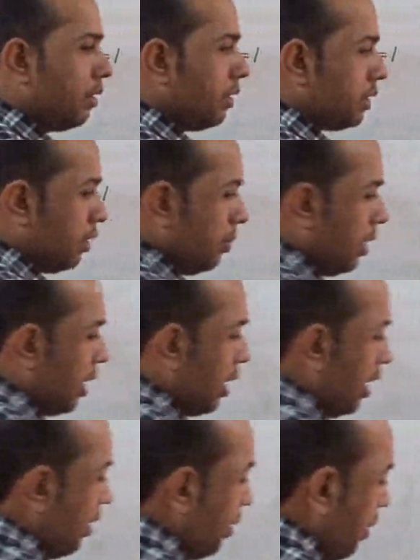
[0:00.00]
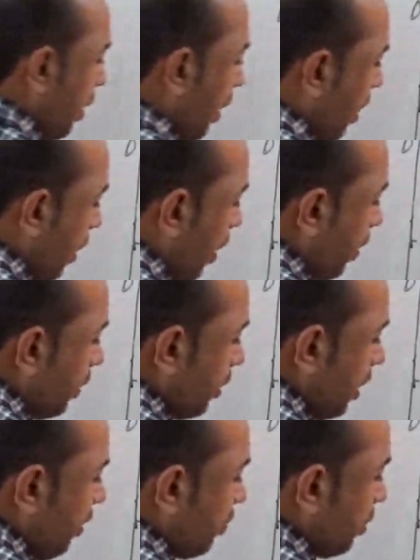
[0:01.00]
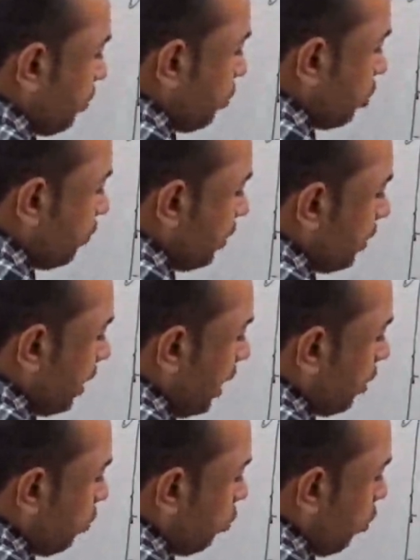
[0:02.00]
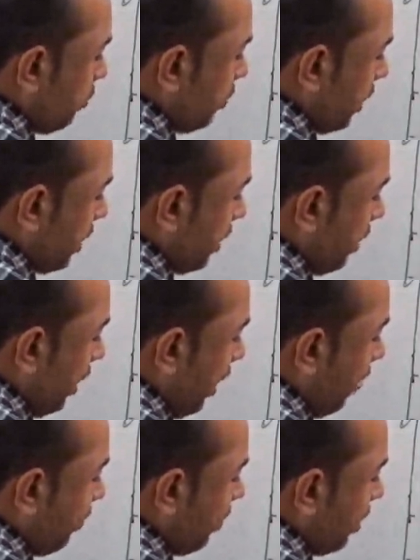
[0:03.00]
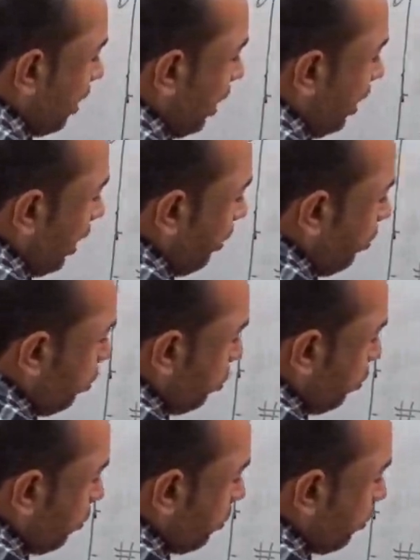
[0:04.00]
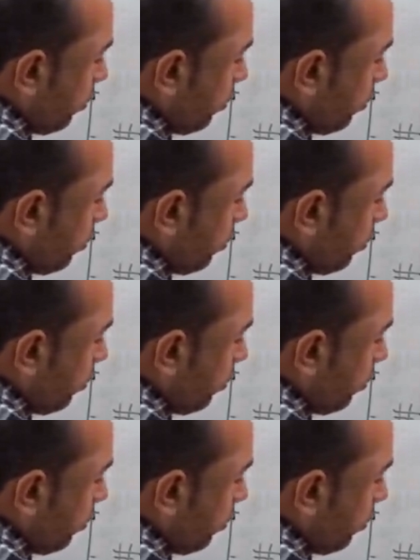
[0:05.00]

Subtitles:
Similarly, if suppose we take two objects M1 and M2